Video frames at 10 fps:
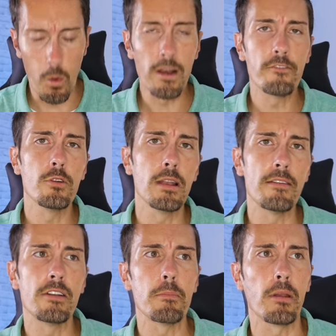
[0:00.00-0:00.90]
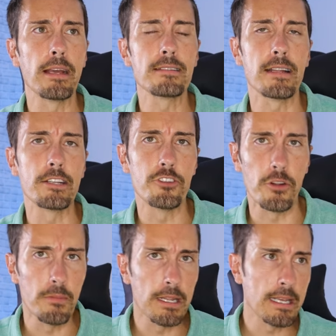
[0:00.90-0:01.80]
What if you live in a place like
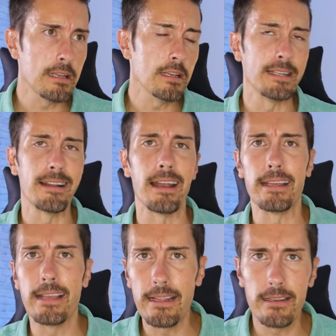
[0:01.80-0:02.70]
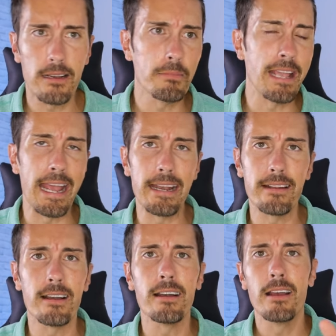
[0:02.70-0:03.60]
Germany, United Kingdom,
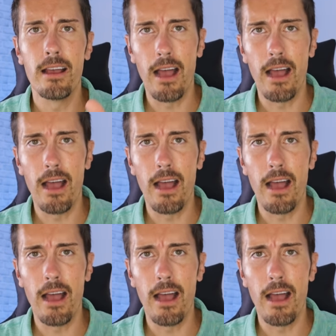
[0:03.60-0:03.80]
Canada?